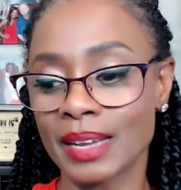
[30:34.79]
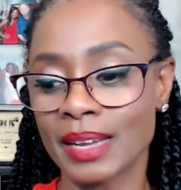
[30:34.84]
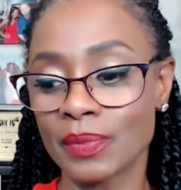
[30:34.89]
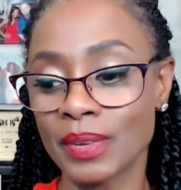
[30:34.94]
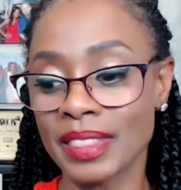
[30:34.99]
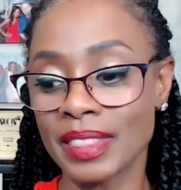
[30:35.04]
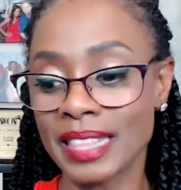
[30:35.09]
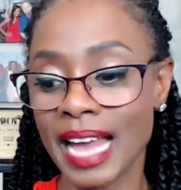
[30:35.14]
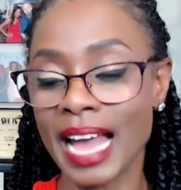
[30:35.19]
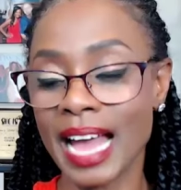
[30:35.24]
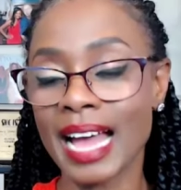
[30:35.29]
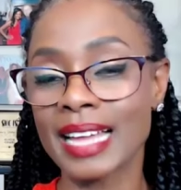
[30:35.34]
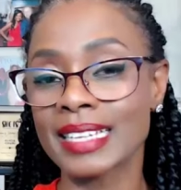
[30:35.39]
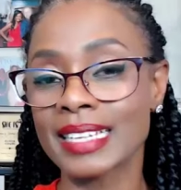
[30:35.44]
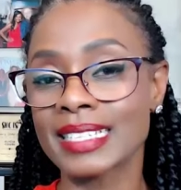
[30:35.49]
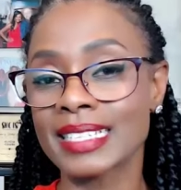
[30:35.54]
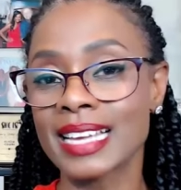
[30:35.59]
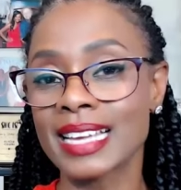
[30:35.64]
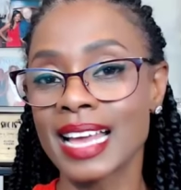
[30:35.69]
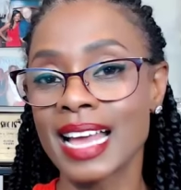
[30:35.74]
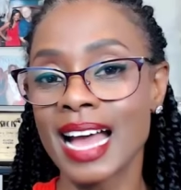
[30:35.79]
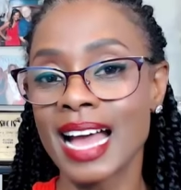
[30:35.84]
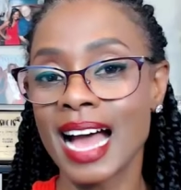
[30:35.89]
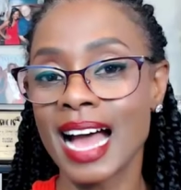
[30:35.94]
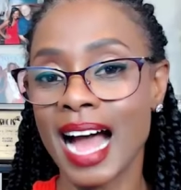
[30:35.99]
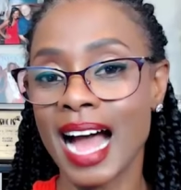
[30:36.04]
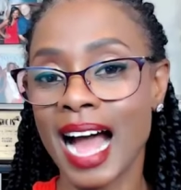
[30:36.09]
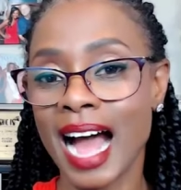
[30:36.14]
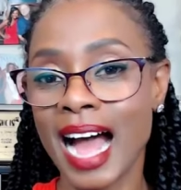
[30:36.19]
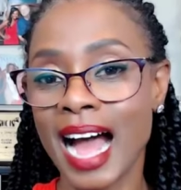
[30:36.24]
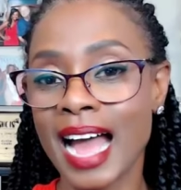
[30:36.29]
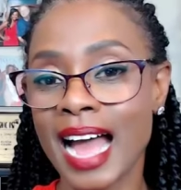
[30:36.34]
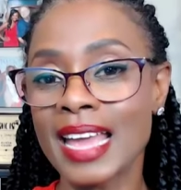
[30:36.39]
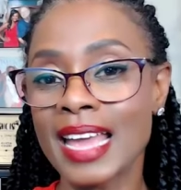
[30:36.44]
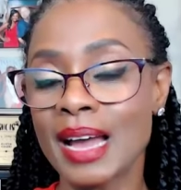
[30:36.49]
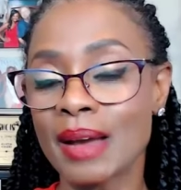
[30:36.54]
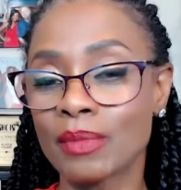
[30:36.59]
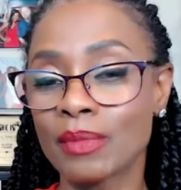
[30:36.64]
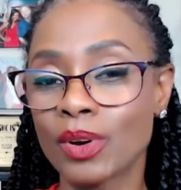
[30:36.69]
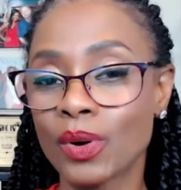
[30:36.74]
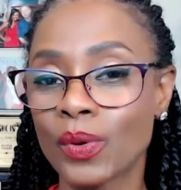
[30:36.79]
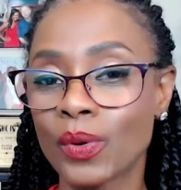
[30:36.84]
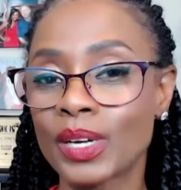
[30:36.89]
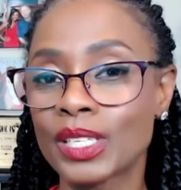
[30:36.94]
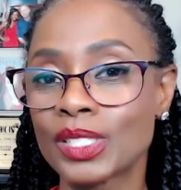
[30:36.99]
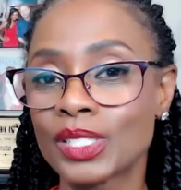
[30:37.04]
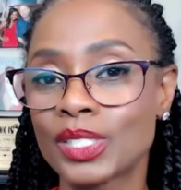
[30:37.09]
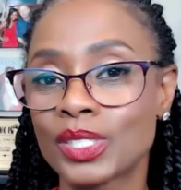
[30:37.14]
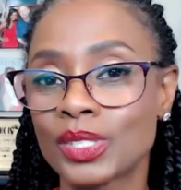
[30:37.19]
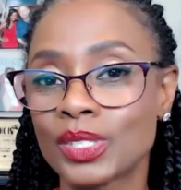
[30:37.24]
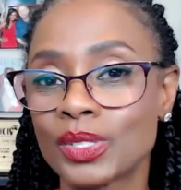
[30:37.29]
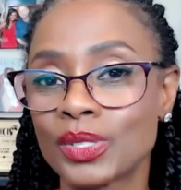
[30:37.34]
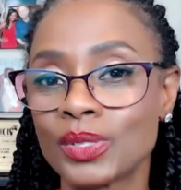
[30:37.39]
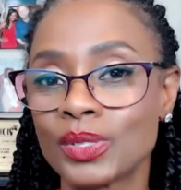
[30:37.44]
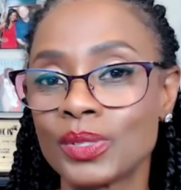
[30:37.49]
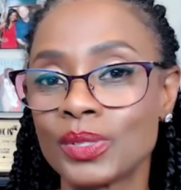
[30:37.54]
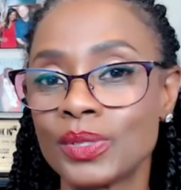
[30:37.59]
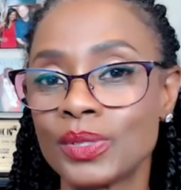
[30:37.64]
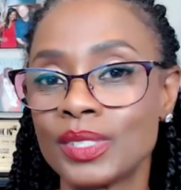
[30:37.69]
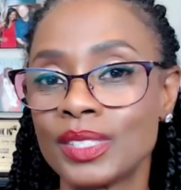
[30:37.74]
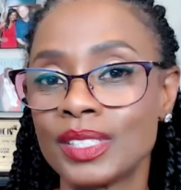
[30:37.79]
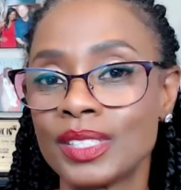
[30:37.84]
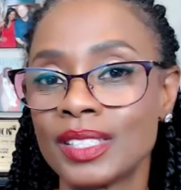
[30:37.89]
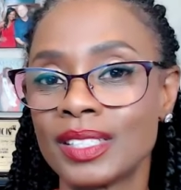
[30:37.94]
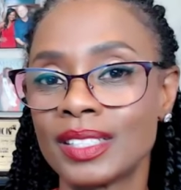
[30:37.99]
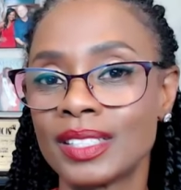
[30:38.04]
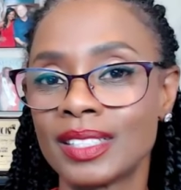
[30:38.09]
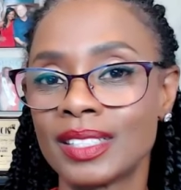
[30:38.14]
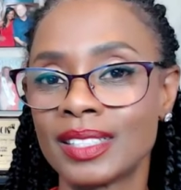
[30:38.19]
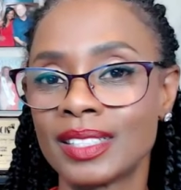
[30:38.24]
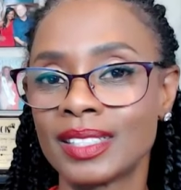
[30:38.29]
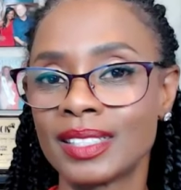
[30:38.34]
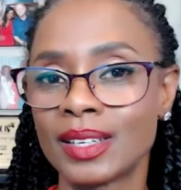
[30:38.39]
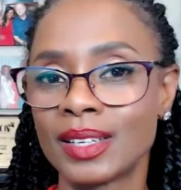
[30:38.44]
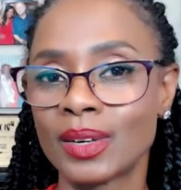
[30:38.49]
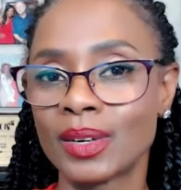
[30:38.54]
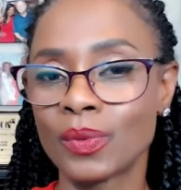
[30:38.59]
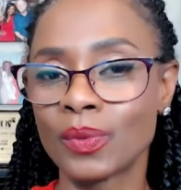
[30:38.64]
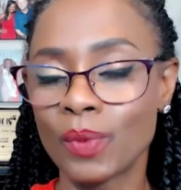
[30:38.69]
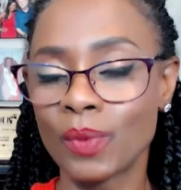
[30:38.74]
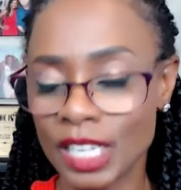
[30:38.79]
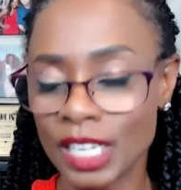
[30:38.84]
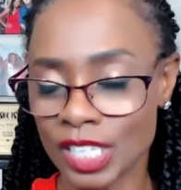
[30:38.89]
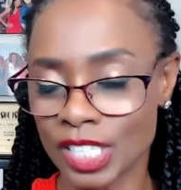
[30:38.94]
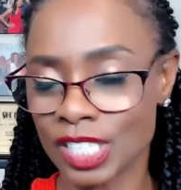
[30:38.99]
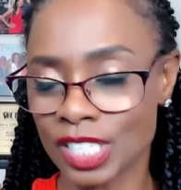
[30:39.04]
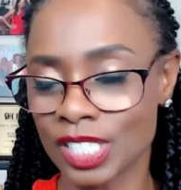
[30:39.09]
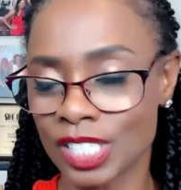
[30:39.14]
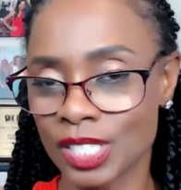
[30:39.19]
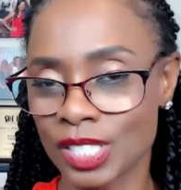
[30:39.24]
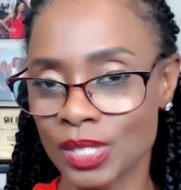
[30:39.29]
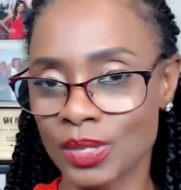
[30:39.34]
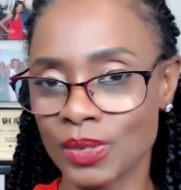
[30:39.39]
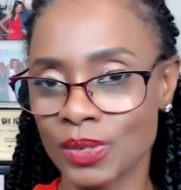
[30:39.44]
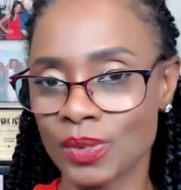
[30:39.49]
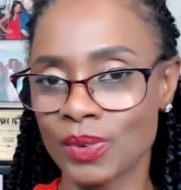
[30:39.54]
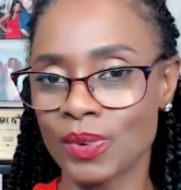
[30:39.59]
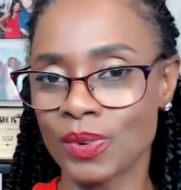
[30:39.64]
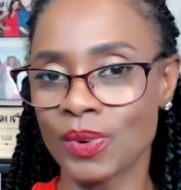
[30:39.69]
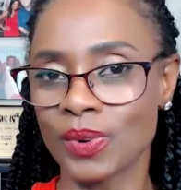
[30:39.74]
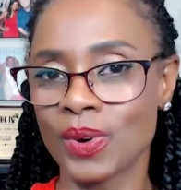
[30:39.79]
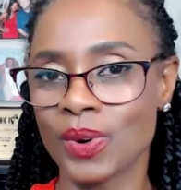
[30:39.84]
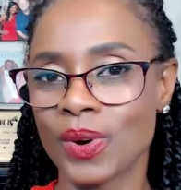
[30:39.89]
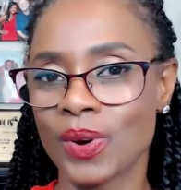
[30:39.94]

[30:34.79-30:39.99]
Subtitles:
And with that, I am going to wish you